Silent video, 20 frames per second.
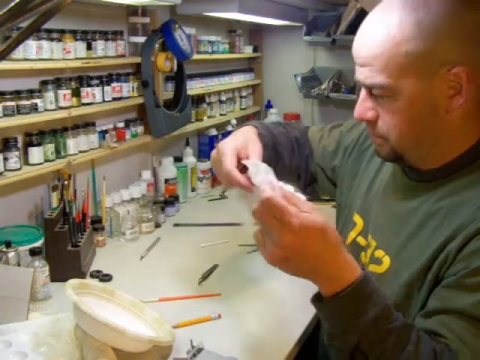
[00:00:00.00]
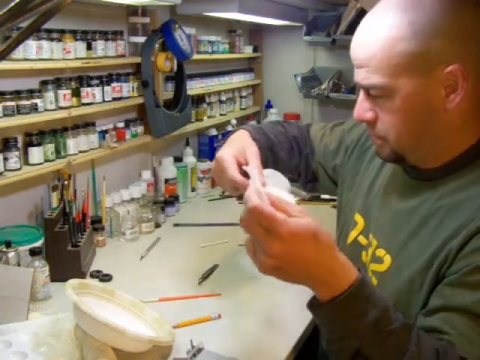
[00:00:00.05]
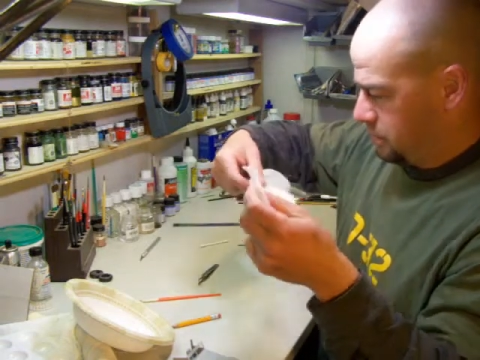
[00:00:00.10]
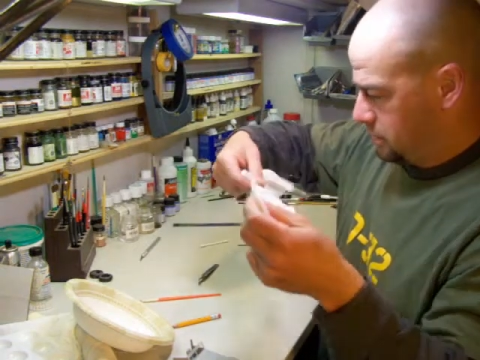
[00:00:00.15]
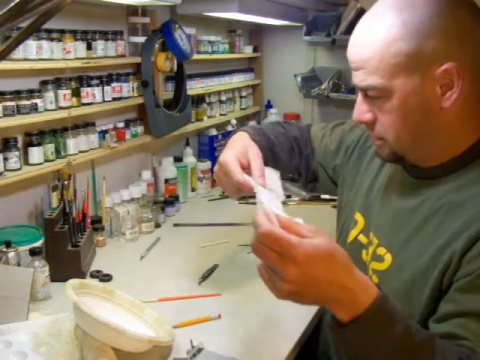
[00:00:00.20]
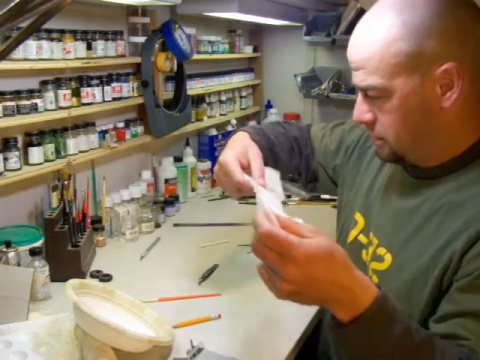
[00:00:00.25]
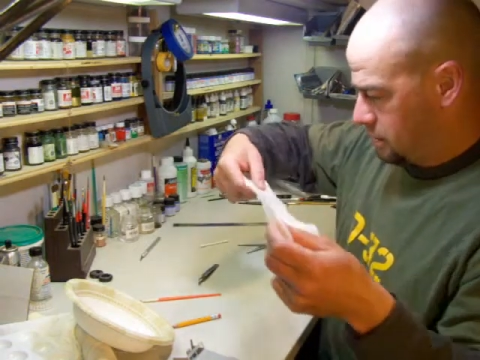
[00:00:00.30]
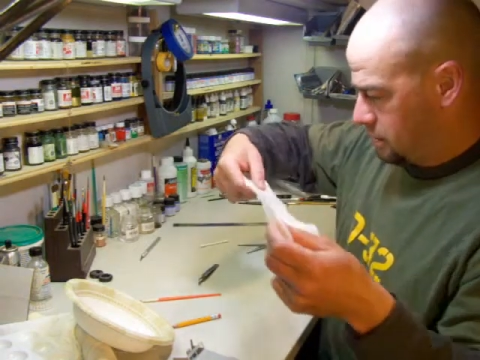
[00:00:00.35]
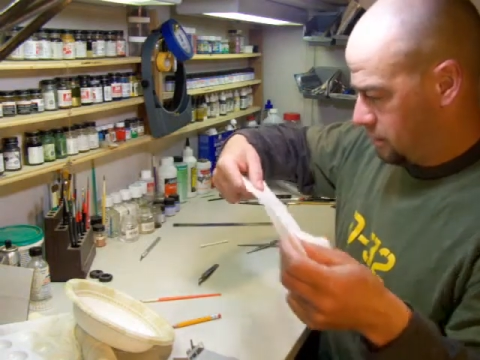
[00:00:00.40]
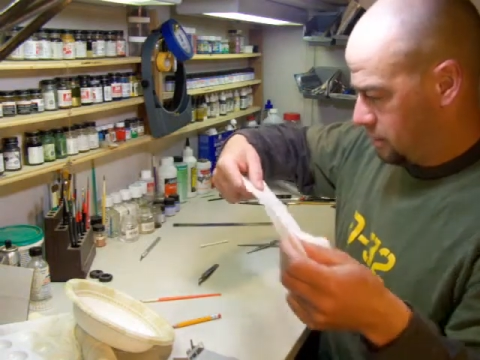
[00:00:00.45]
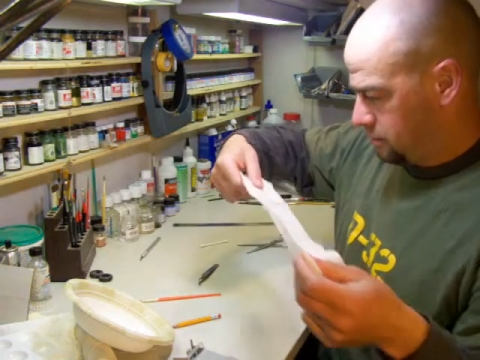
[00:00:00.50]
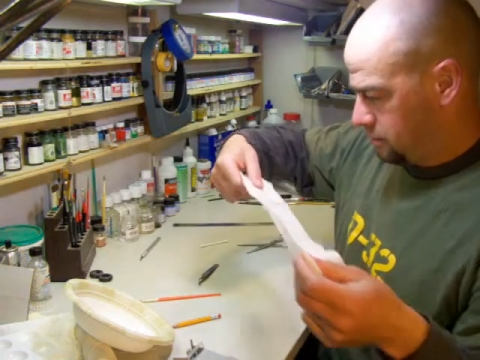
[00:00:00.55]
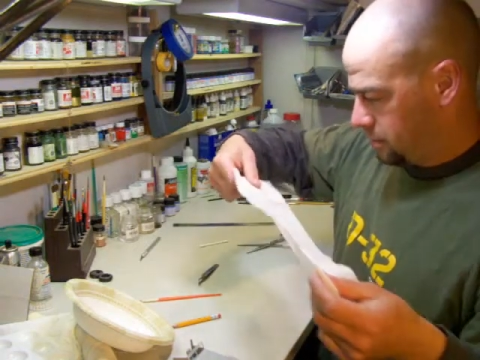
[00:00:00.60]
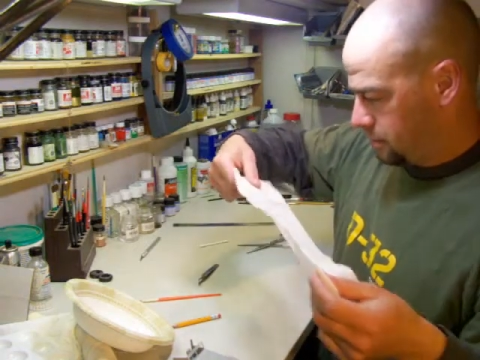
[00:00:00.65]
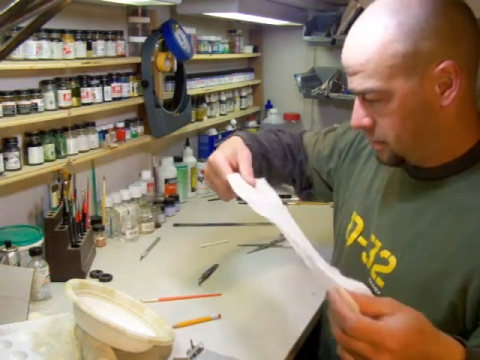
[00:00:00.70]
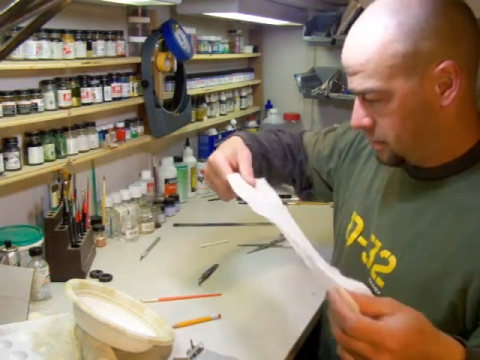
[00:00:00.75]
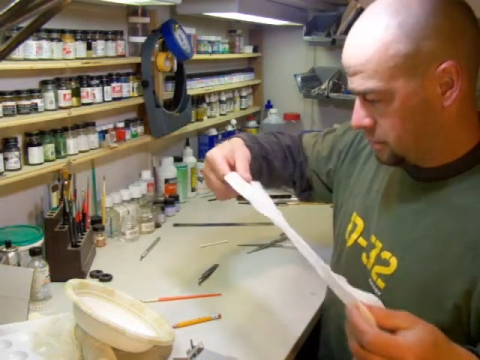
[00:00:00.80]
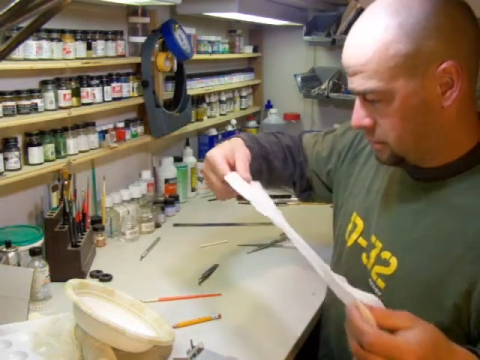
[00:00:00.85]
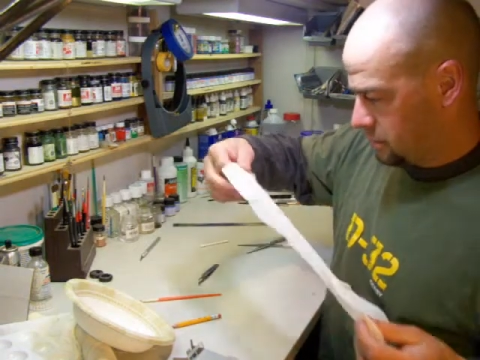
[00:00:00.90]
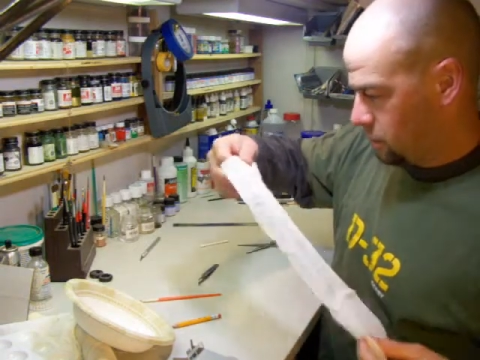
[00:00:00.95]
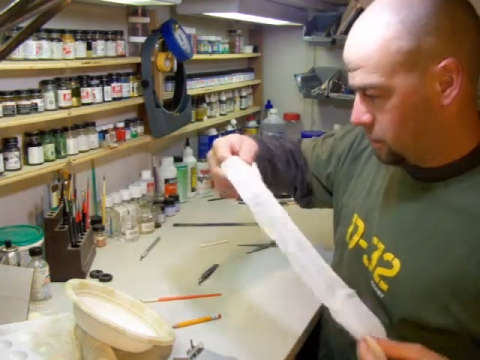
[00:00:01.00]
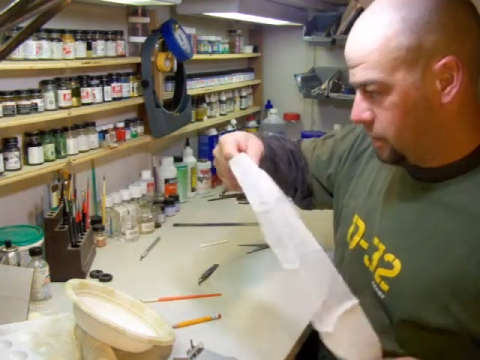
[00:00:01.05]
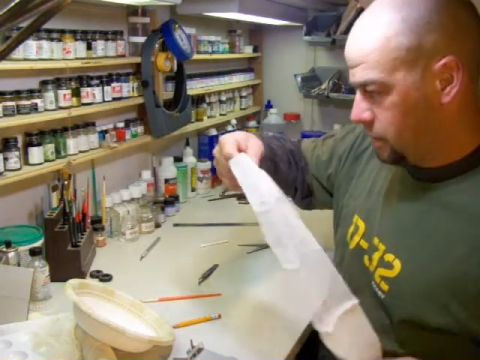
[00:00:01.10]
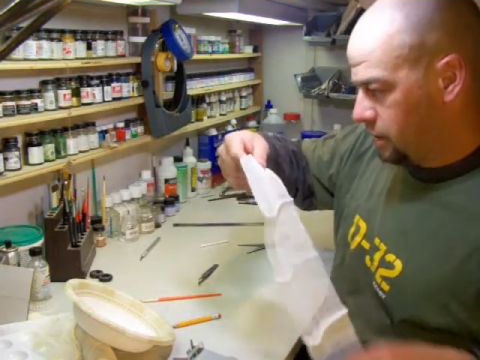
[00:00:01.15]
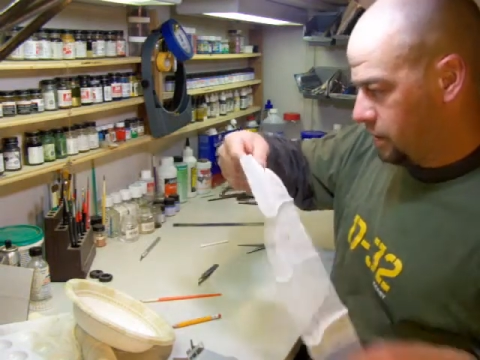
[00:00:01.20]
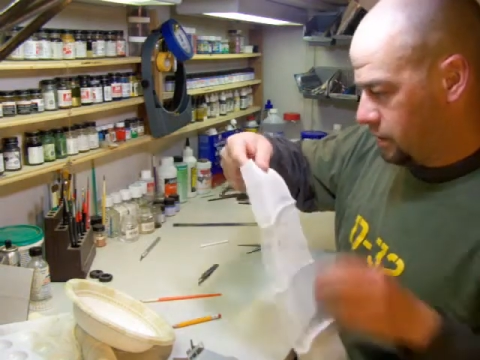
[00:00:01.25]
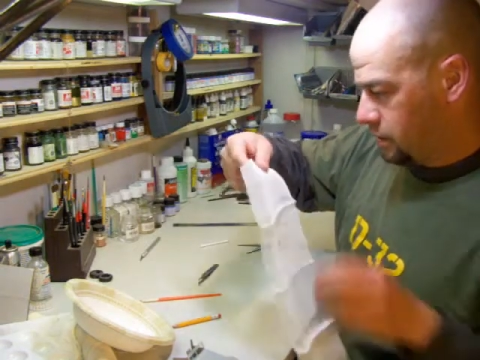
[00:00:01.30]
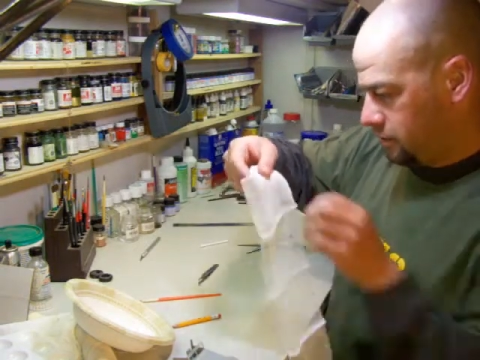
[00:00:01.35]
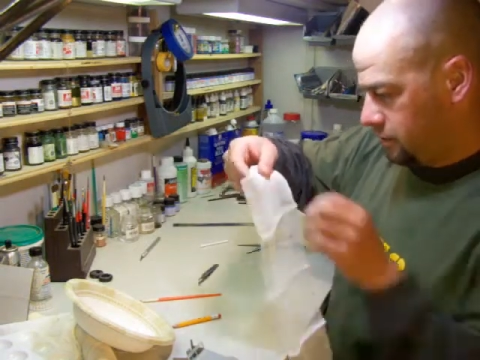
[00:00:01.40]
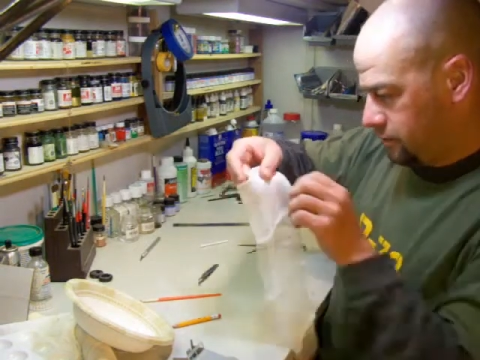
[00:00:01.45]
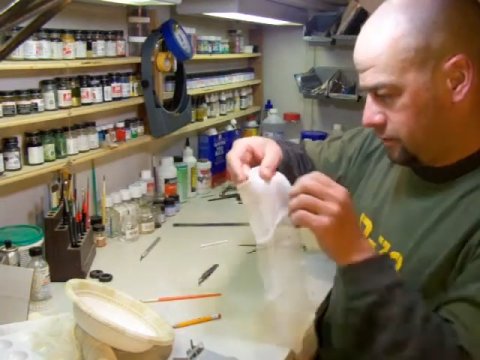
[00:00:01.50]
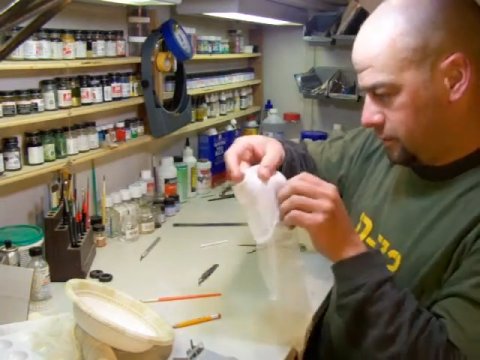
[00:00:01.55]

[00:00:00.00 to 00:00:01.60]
might be tough because of the way they